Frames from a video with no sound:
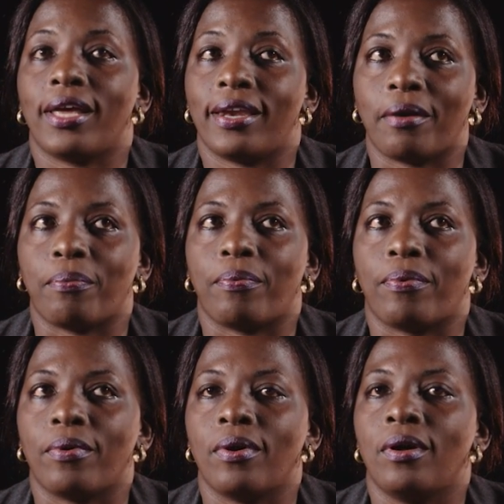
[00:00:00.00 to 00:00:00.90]
end up
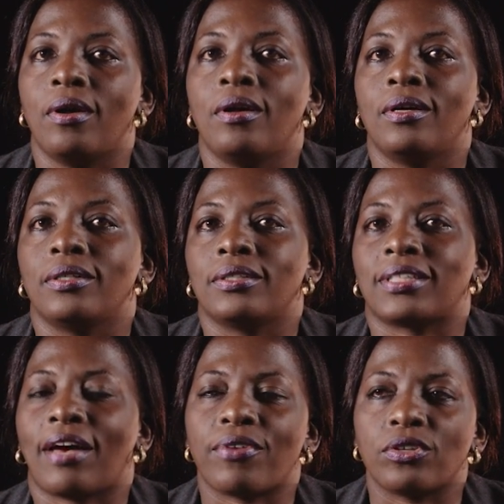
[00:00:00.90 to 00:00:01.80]

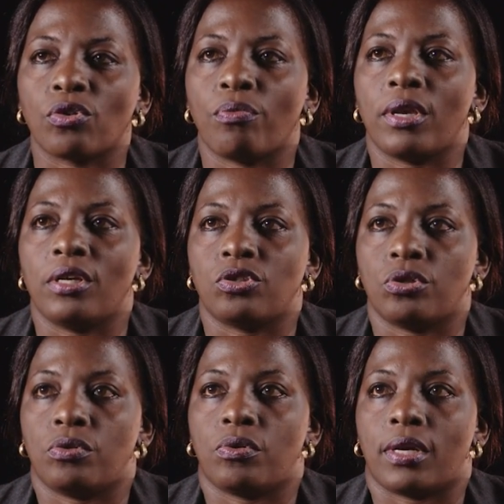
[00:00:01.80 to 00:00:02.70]
serving so many
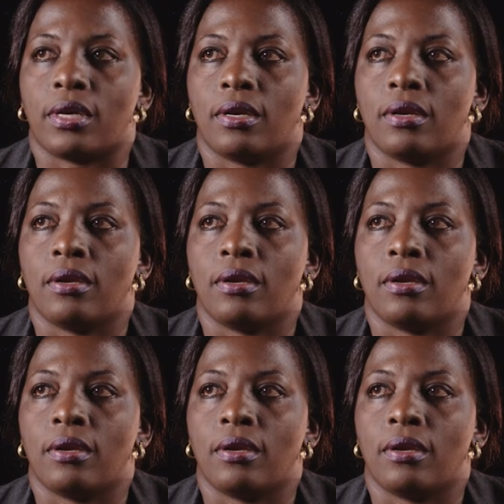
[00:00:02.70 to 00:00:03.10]
children.